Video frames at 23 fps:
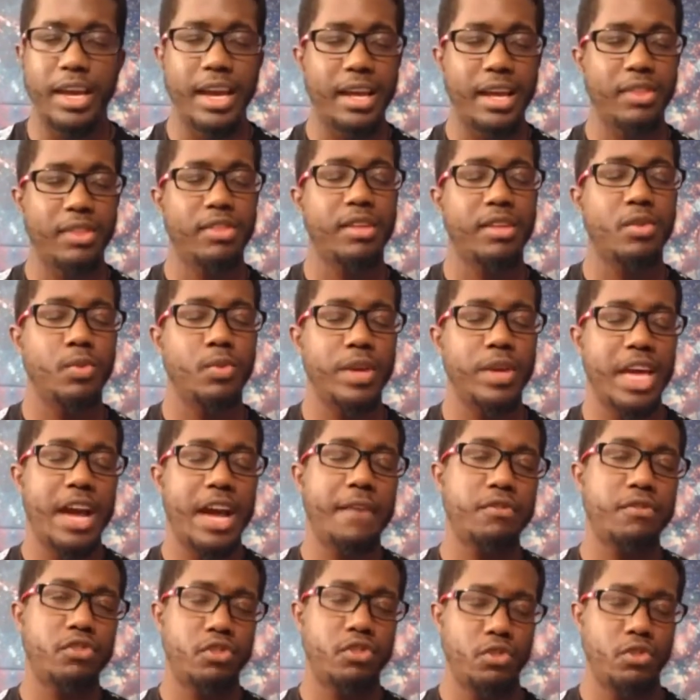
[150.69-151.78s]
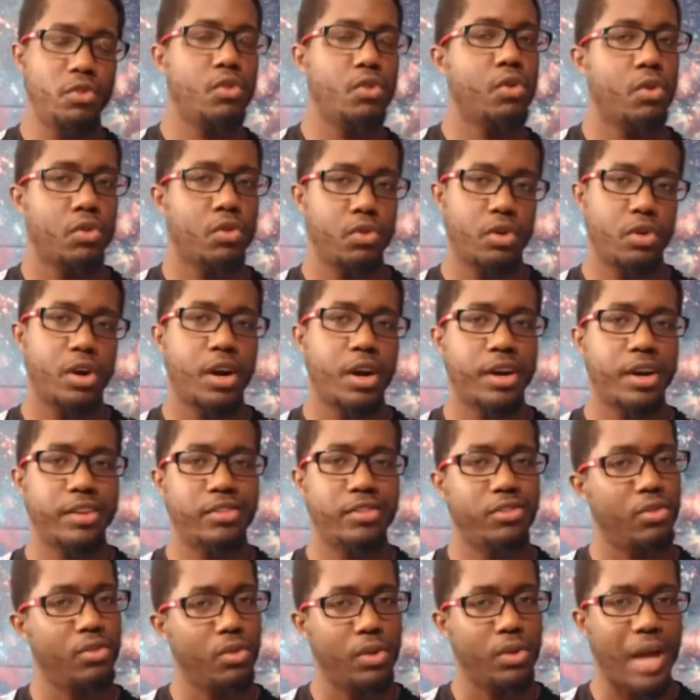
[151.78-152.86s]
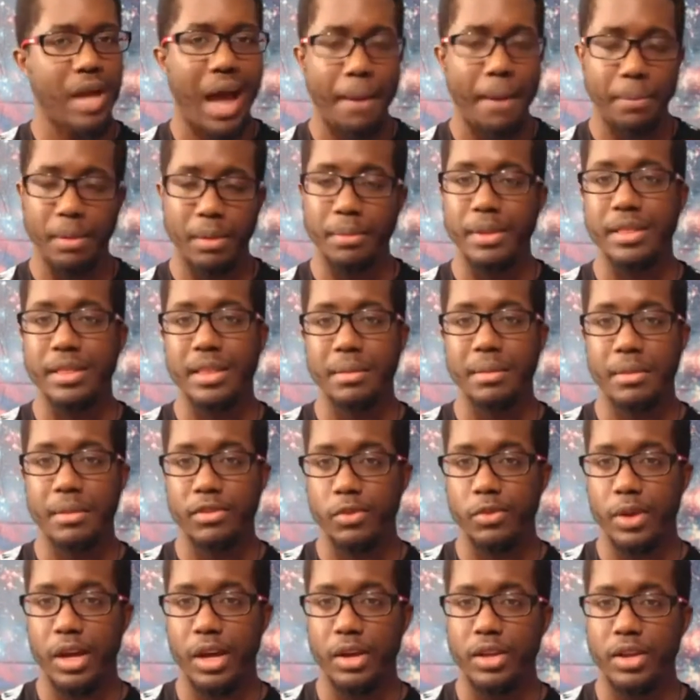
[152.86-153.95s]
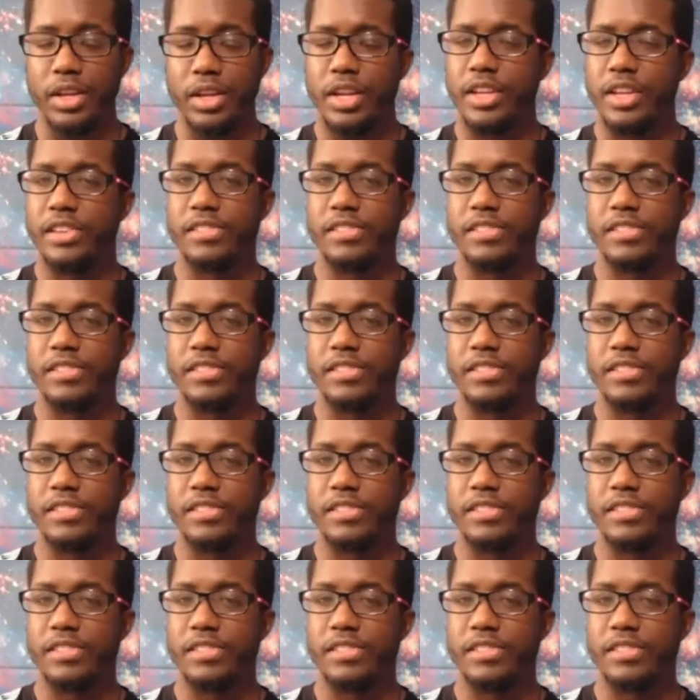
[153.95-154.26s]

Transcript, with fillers: And then we have two oracle cards to complement them as well.